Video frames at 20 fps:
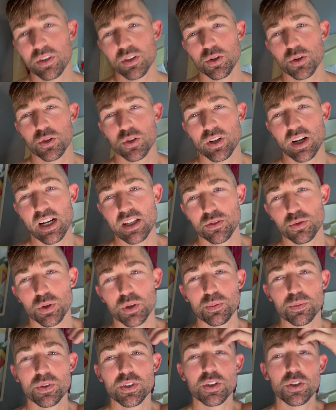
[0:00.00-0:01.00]
going on, guys?
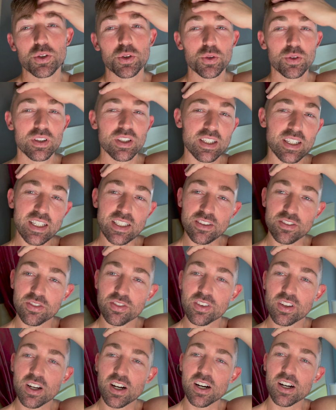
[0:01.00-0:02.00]
Welcome to today's
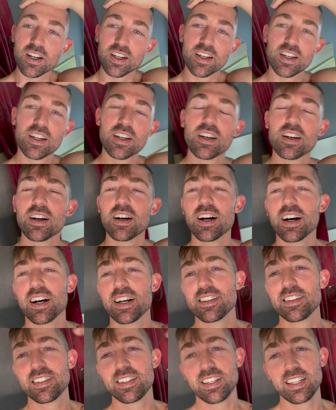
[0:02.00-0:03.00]
vlog. Uh,
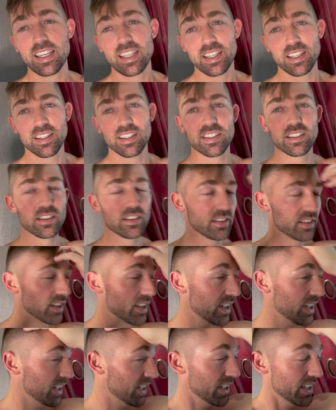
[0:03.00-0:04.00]
today is
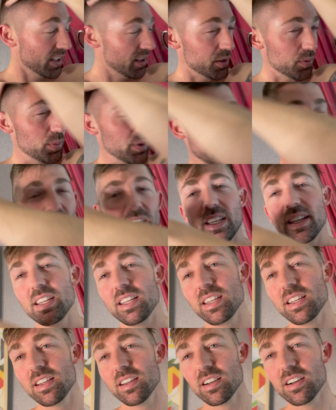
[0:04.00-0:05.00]
the
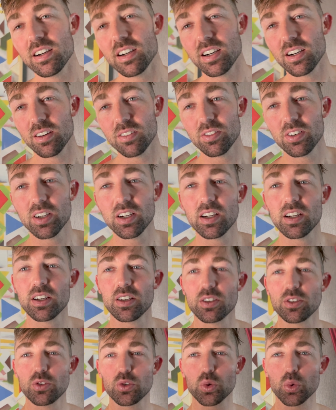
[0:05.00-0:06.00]
beginning of
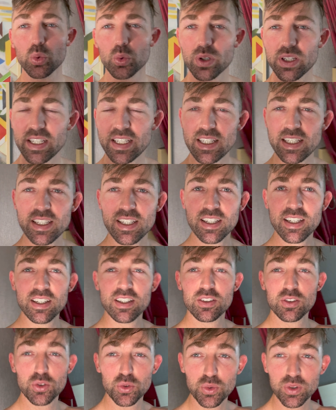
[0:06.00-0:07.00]

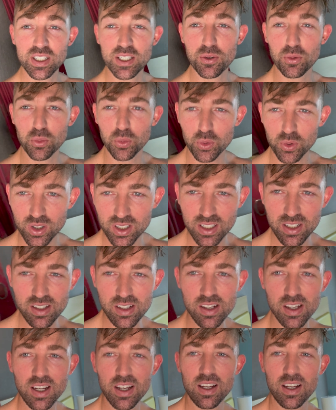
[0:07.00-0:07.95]
2021.